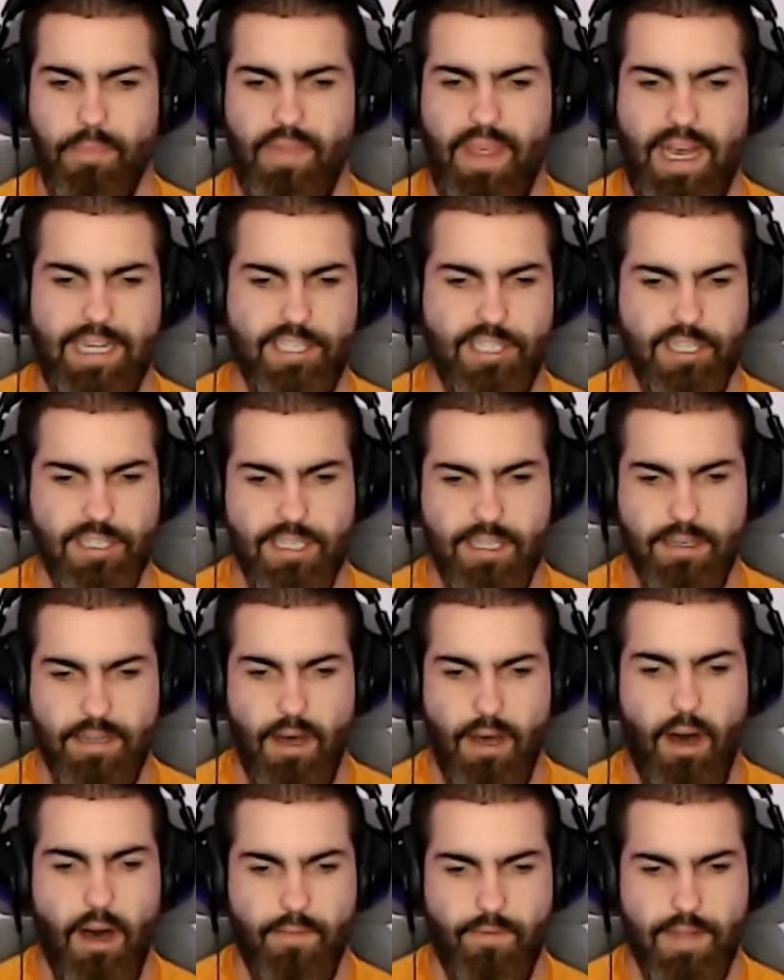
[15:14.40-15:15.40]
That's just
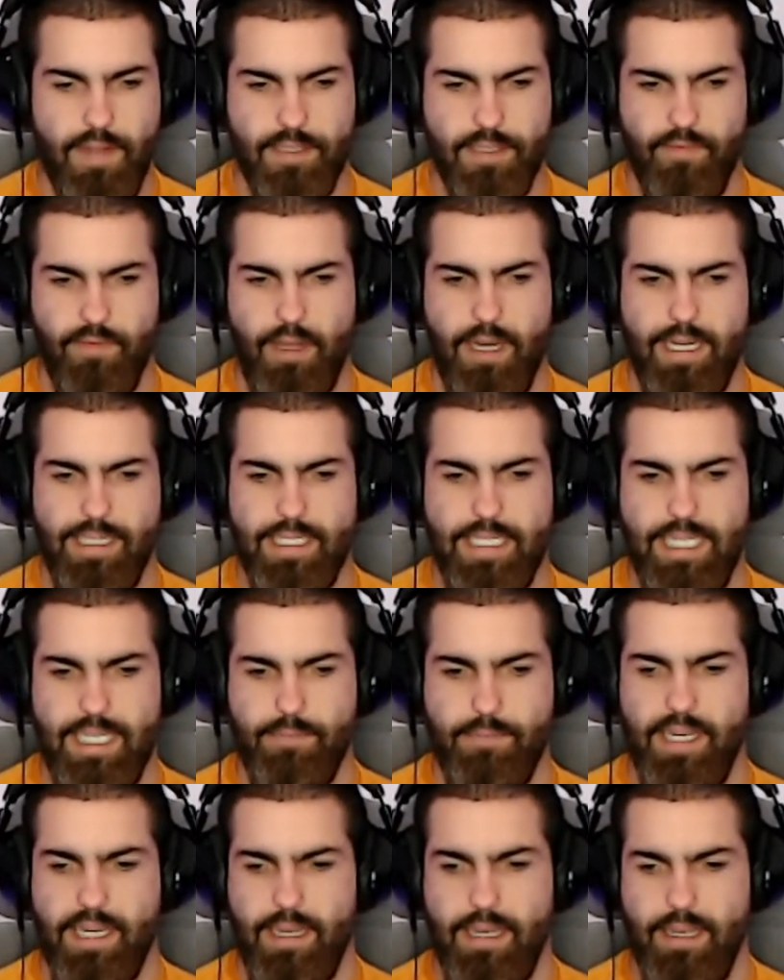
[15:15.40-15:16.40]
good offensive line
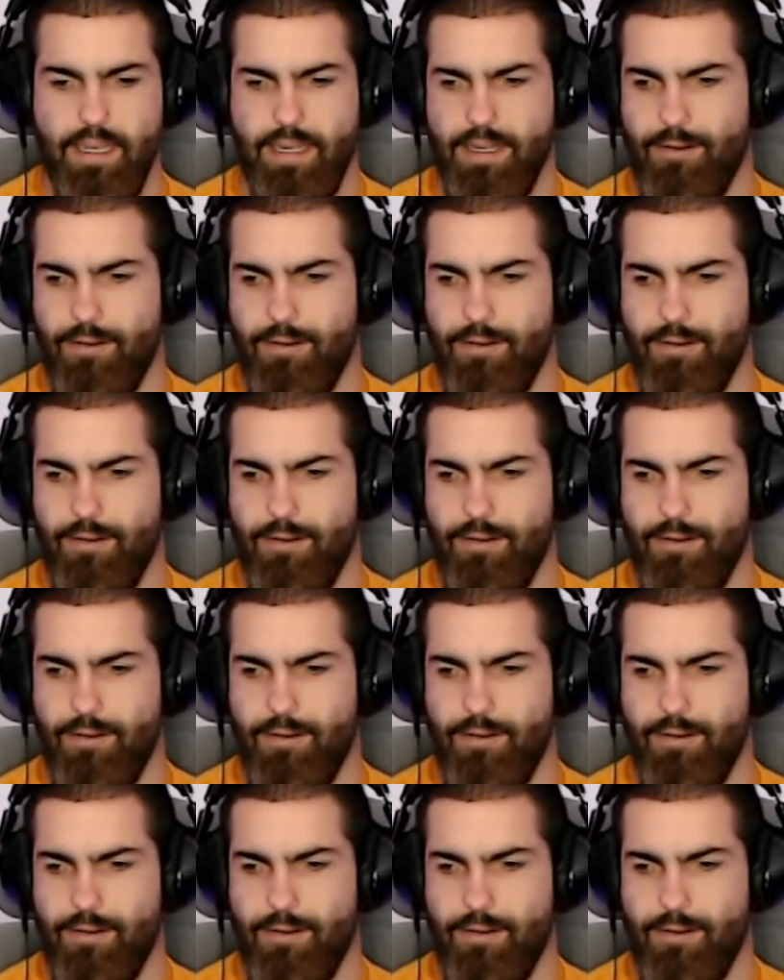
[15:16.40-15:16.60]
scheming.